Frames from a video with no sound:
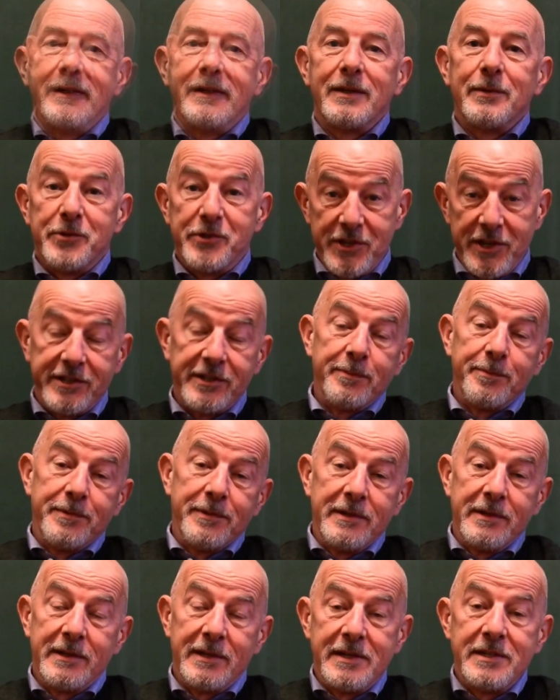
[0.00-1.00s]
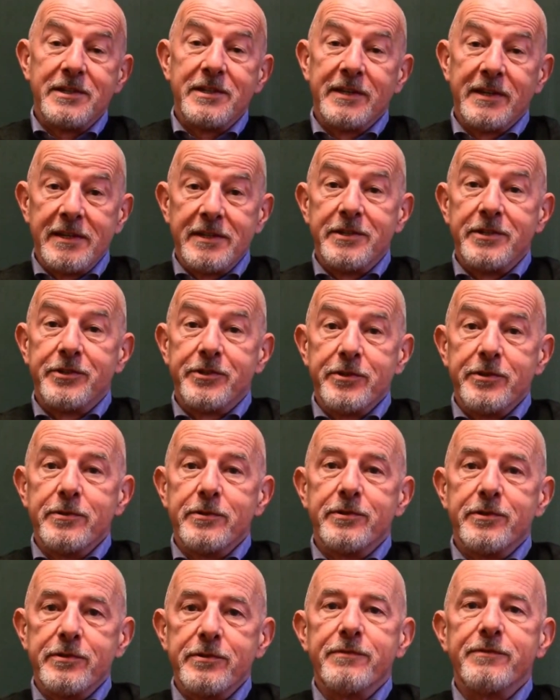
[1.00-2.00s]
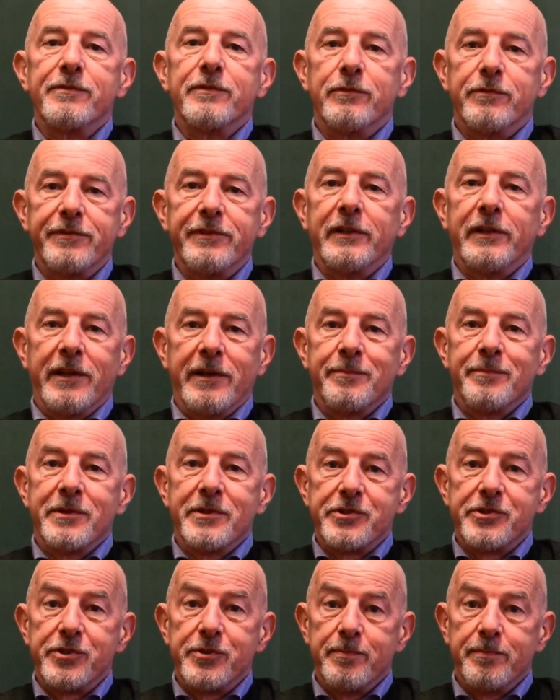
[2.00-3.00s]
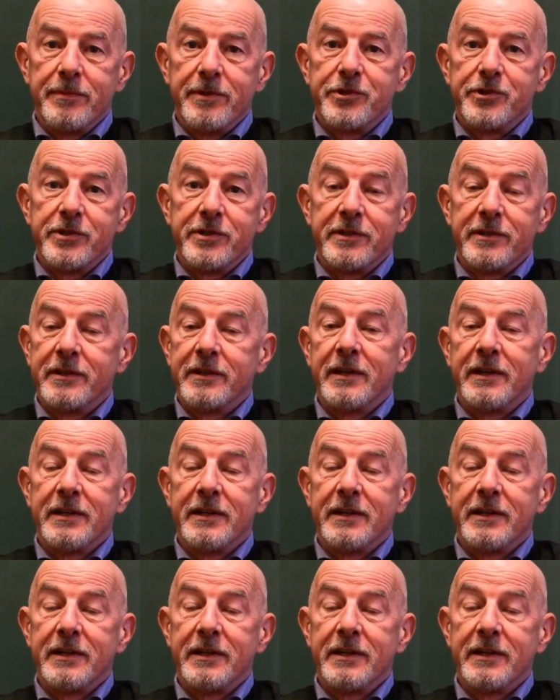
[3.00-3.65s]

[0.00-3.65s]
It was set up in 1992 to fulfill that mission,